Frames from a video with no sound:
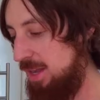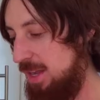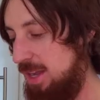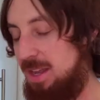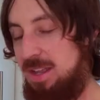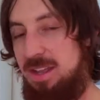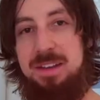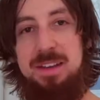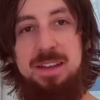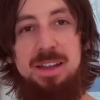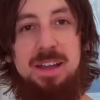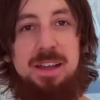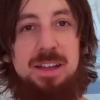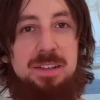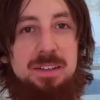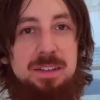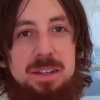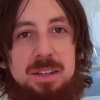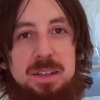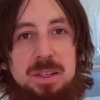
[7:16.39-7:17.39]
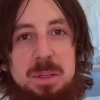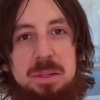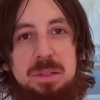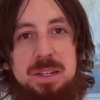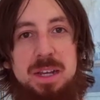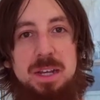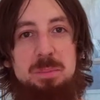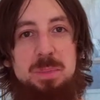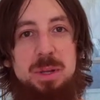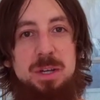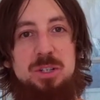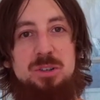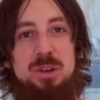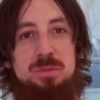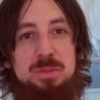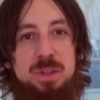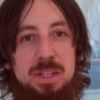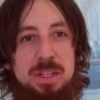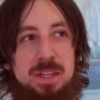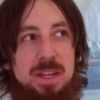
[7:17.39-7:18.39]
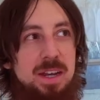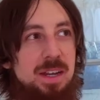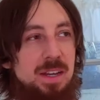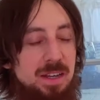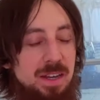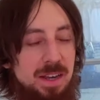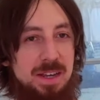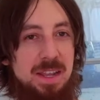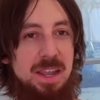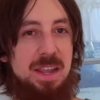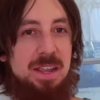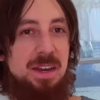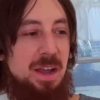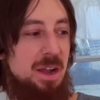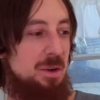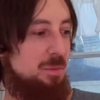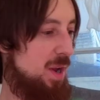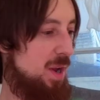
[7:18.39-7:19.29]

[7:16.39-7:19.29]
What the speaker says: and take a picture of it and eat it. I cannot